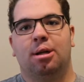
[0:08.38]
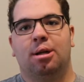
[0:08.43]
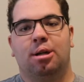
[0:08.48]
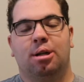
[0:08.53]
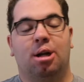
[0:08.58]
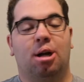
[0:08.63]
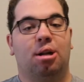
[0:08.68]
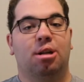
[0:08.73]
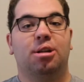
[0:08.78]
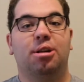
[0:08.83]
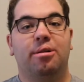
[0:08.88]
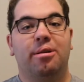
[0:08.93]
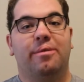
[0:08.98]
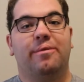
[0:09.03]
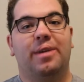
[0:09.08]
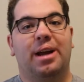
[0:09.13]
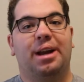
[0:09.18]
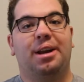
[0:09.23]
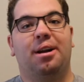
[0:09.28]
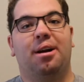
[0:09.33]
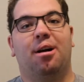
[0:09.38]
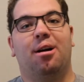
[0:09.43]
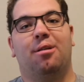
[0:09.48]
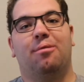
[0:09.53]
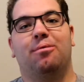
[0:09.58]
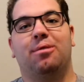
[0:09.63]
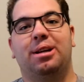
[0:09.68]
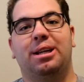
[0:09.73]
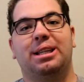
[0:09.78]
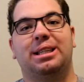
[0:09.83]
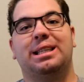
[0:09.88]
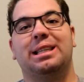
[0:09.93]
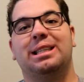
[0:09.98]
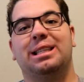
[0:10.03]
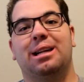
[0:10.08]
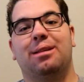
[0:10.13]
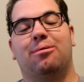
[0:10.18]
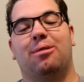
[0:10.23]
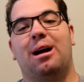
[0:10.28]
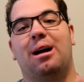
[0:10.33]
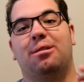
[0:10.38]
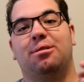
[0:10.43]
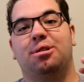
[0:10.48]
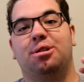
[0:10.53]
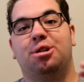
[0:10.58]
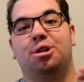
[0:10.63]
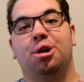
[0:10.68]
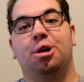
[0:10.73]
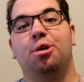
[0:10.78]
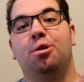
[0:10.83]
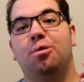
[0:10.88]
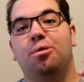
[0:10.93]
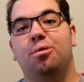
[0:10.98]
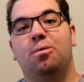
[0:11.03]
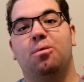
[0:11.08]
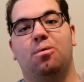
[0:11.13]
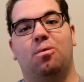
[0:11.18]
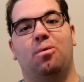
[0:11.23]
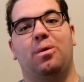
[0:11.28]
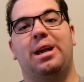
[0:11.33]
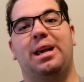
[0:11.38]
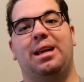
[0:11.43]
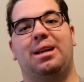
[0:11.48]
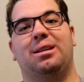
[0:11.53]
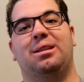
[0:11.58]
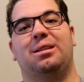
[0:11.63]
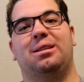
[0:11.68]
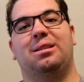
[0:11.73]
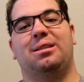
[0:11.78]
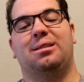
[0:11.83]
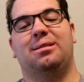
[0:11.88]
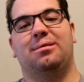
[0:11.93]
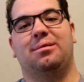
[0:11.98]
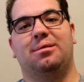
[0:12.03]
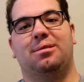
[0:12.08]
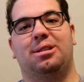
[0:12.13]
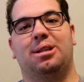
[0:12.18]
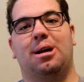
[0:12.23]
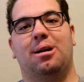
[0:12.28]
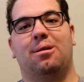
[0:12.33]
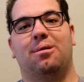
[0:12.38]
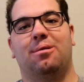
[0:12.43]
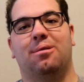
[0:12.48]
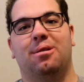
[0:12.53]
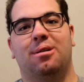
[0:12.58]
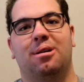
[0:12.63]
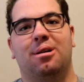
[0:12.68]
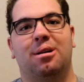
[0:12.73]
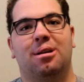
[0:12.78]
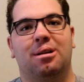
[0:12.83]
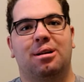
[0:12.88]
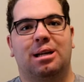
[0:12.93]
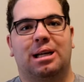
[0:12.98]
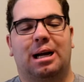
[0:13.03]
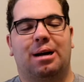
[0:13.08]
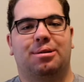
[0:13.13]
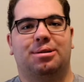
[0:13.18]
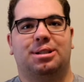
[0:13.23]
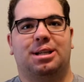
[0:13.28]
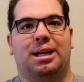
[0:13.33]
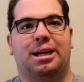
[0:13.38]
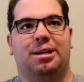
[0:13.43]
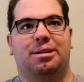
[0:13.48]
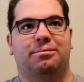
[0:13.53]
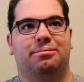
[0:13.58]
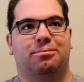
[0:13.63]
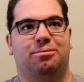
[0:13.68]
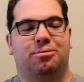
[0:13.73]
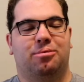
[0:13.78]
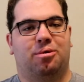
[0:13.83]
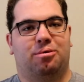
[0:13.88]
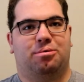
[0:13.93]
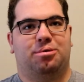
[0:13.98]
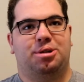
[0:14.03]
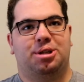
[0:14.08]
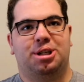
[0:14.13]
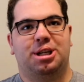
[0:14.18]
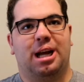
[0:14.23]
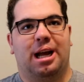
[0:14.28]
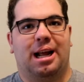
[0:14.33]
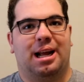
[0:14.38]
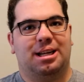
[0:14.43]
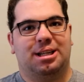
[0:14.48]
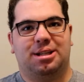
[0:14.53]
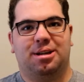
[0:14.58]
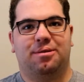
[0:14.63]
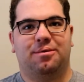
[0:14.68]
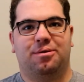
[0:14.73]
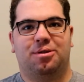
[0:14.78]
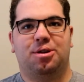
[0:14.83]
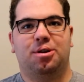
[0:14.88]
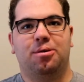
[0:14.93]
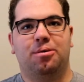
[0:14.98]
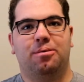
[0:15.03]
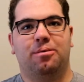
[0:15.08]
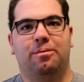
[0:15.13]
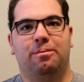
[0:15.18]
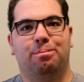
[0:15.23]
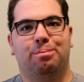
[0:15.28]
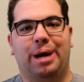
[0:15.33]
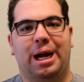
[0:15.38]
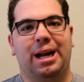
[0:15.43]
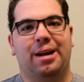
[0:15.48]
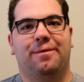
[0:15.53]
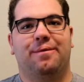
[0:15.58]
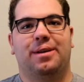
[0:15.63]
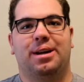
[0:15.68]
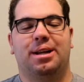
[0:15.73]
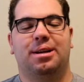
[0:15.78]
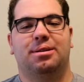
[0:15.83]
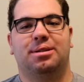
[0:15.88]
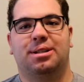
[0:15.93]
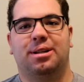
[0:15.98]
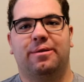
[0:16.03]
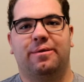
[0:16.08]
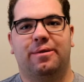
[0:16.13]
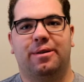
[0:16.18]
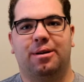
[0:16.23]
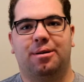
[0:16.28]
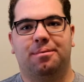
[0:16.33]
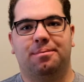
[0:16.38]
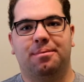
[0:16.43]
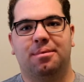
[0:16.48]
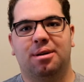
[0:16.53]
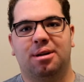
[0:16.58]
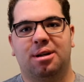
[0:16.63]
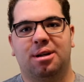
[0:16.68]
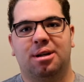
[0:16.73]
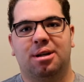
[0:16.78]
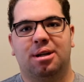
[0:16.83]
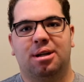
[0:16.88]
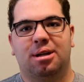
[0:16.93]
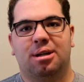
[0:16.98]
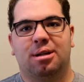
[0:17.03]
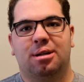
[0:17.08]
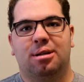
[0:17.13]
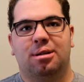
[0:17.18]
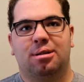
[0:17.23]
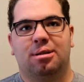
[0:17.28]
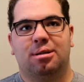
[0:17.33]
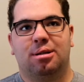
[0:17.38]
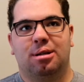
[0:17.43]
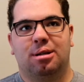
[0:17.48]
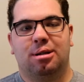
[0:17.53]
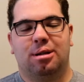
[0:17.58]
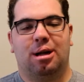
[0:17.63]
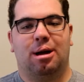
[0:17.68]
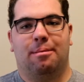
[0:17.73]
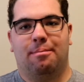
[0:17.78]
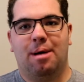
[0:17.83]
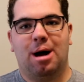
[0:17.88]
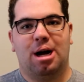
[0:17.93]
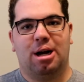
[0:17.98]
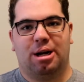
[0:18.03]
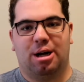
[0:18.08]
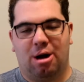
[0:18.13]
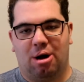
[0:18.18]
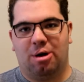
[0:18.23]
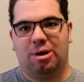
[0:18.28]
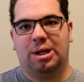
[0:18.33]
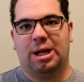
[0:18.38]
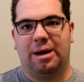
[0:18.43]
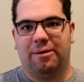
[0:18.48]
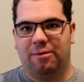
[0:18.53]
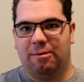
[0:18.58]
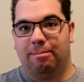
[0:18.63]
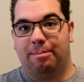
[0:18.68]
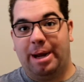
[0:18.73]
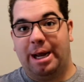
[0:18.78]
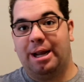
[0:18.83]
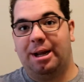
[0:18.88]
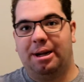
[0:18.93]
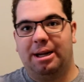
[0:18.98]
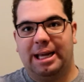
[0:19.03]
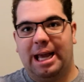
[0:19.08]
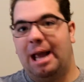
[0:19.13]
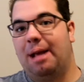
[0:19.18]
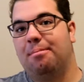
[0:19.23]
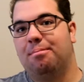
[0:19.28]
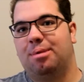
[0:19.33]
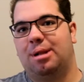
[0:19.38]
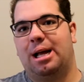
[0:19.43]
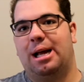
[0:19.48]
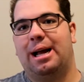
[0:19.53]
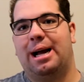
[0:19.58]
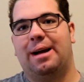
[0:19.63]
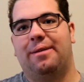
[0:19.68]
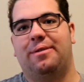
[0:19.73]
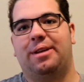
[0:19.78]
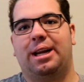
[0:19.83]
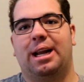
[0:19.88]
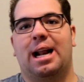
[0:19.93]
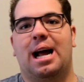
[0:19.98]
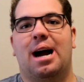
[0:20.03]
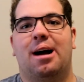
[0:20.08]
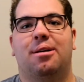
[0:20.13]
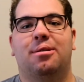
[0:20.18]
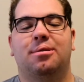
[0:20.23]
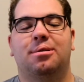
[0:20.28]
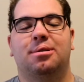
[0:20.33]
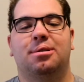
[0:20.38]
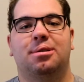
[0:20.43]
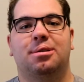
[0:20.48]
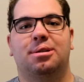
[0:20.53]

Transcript: Call of Duty Vanguard releases in around 2 weeks. So, I was like, well shit, I still have 2 beta videos to film. Among all the other beta gameplay I have to get out.